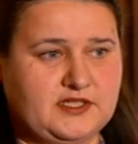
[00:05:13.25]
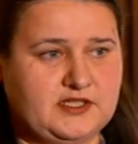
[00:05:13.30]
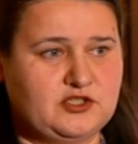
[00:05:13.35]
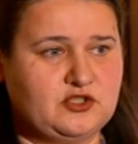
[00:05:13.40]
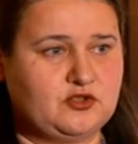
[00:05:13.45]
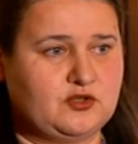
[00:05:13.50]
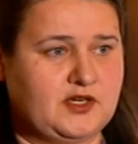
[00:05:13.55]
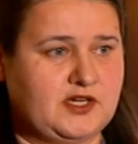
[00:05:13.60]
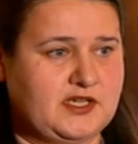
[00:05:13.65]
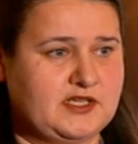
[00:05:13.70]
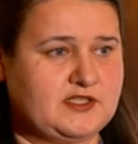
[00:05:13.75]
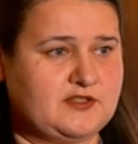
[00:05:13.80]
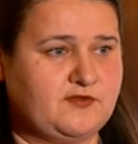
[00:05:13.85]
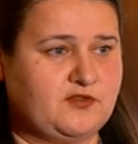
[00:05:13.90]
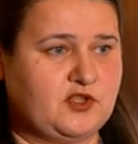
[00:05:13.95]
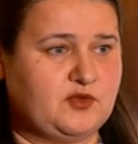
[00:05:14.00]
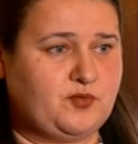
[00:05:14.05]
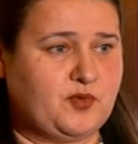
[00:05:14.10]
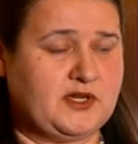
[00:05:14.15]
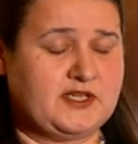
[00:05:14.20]
did to us
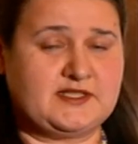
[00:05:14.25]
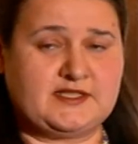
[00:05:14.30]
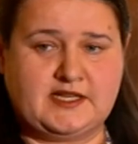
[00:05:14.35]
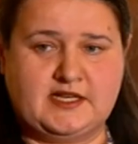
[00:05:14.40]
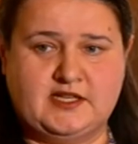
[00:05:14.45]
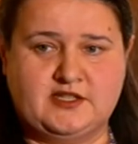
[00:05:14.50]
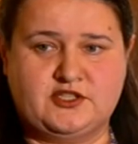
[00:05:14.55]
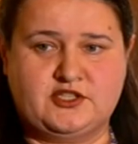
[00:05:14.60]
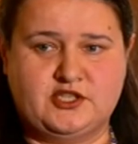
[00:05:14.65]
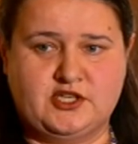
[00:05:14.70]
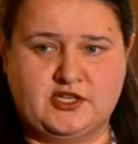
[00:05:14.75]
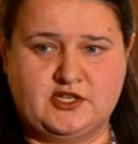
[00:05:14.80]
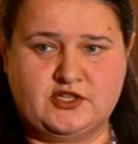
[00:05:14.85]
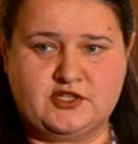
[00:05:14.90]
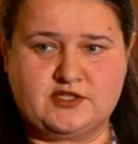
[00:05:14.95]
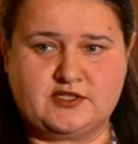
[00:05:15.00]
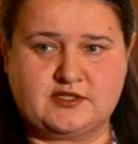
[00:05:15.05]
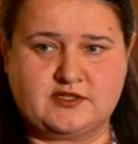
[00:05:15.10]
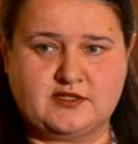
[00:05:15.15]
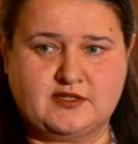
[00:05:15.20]
for the past eight
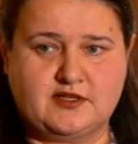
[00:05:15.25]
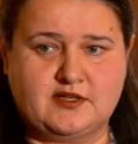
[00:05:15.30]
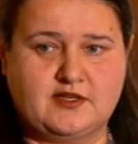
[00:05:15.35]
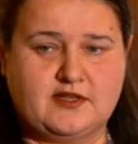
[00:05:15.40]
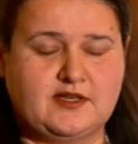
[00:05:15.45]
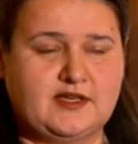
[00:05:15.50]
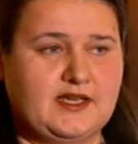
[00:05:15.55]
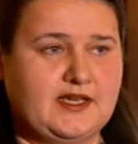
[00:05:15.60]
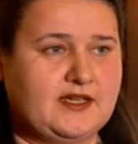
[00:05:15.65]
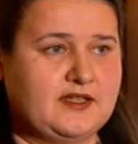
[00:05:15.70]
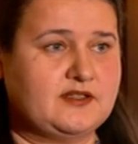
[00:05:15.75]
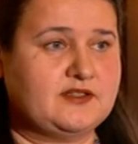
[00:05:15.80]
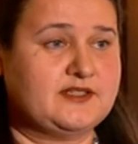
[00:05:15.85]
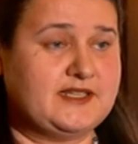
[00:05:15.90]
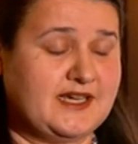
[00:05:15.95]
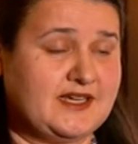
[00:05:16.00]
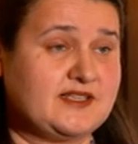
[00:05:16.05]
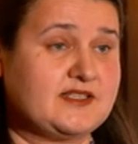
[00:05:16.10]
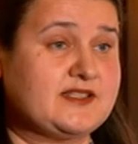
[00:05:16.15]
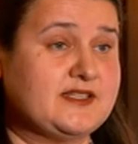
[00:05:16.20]
years,
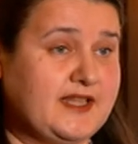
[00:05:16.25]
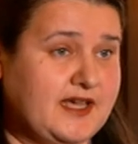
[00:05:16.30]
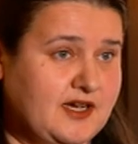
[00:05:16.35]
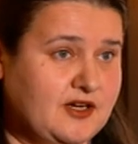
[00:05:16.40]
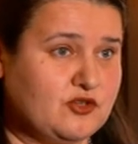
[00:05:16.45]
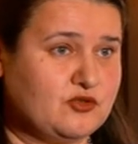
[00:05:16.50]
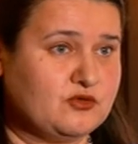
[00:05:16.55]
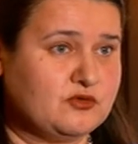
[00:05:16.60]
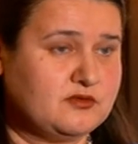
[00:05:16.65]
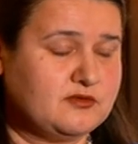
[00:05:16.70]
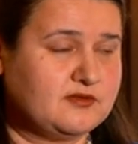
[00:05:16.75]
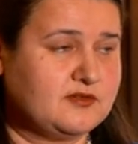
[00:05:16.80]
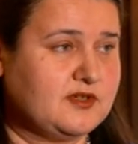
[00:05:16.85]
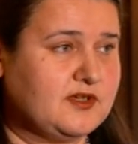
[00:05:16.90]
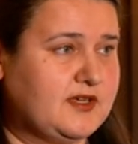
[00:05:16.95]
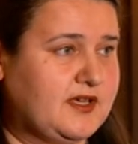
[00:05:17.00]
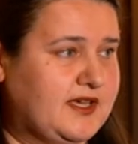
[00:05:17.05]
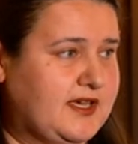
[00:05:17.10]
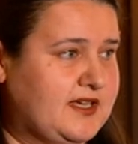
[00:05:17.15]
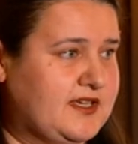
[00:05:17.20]
and does now
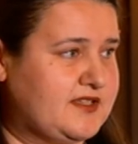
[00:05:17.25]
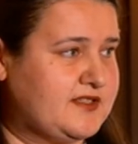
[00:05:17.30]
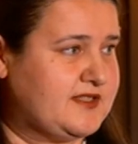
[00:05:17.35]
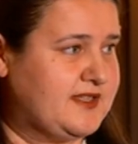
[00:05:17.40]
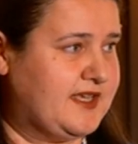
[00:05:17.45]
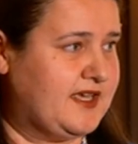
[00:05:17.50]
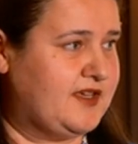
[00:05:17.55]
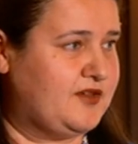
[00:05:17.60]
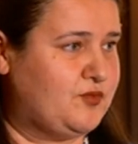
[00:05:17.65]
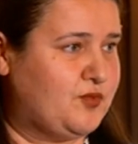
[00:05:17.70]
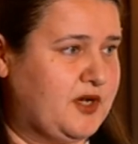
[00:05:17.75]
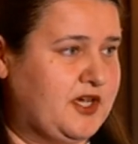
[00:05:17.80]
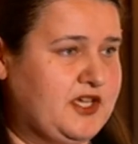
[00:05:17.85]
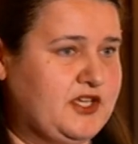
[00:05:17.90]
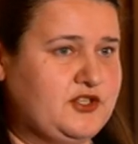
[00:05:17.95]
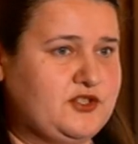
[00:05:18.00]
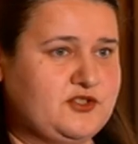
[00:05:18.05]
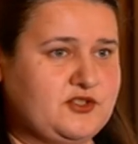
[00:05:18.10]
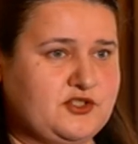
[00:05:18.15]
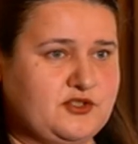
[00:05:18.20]
as they
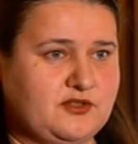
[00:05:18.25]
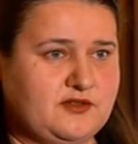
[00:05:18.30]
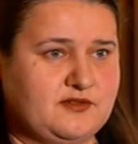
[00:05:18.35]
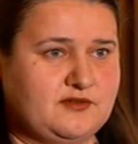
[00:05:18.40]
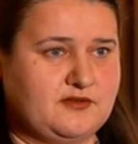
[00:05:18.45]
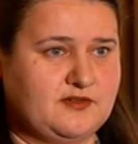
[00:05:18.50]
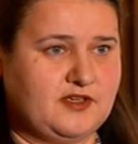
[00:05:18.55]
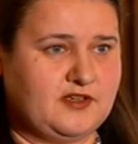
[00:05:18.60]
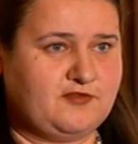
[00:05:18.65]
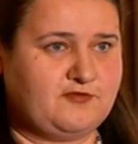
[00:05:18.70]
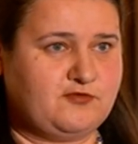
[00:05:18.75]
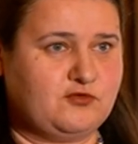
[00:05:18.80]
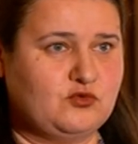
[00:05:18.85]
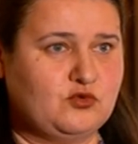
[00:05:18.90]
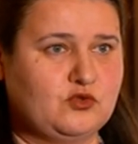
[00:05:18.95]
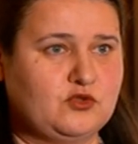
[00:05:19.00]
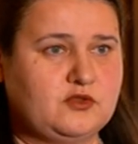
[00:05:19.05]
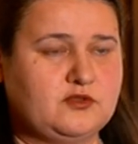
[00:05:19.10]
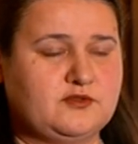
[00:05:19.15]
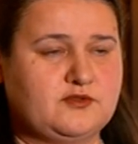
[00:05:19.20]
waged a
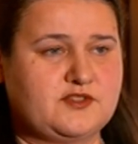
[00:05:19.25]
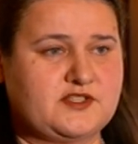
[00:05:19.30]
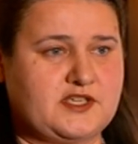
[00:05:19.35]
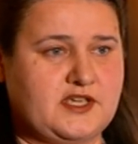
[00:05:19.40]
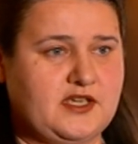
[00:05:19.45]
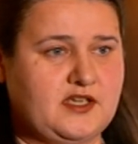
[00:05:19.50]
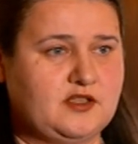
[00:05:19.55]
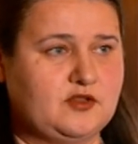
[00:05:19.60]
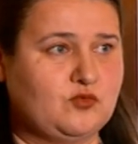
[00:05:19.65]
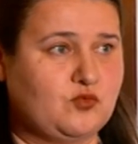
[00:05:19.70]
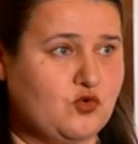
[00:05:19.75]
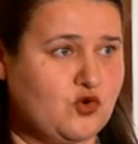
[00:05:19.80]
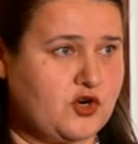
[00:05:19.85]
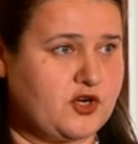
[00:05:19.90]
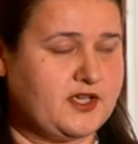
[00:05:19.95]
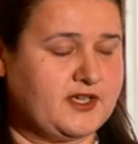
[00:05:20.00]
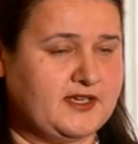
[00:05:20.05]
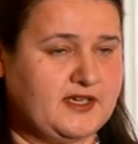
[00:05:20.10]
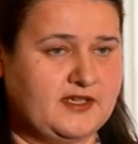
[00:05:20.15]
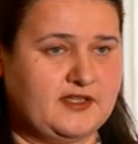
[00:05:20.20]
full scale
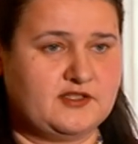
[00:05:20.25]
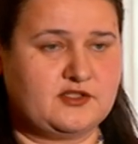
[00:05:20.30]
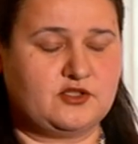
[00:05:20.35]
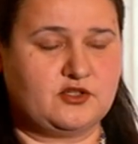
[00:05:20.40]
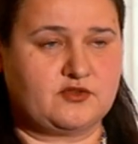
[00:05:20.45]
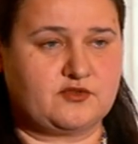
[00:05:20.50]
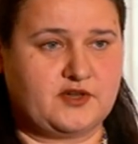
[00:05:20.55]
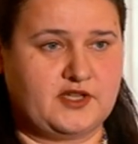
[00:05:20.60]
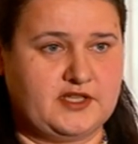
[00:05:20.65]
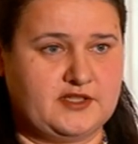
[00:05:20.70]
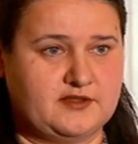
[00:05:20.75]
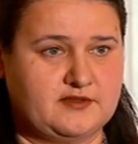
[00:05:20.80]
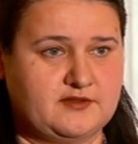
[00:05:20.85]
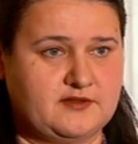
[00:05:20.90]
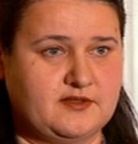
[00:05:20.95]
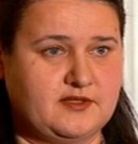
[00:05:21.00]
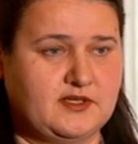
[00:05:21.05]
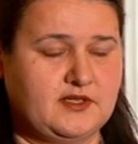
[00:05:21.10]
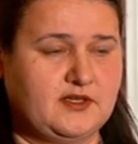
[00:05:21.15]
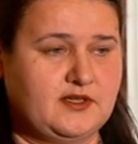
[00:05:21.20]
war against Ukraine.
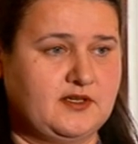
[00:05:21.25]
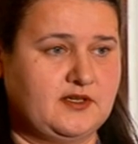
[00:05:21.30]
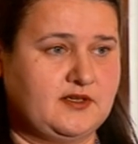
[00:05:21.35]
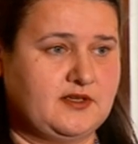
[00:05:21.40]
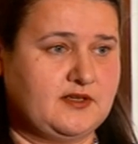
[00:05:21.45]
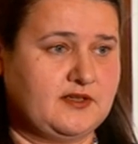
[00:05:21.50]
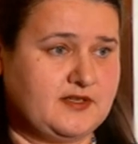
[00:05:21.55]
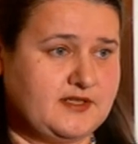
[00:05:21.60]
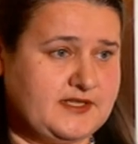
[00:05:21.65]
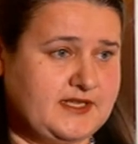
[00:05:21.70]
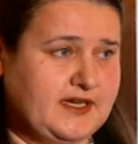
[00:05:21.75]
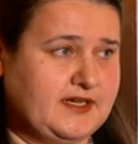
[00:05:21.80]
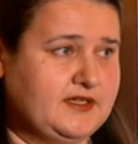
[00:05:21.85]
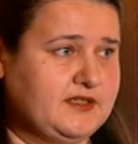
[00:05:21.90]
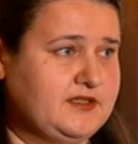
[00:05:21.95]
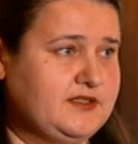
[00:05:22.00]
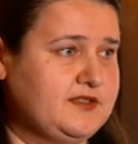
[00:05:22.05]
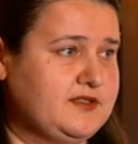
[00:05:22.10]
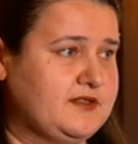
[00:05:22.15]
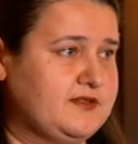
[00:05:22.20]

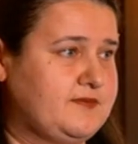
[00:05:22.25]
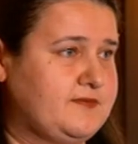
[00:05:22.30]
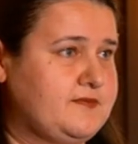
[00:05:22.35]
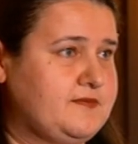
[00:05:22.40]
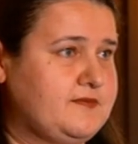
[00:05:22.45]
Second,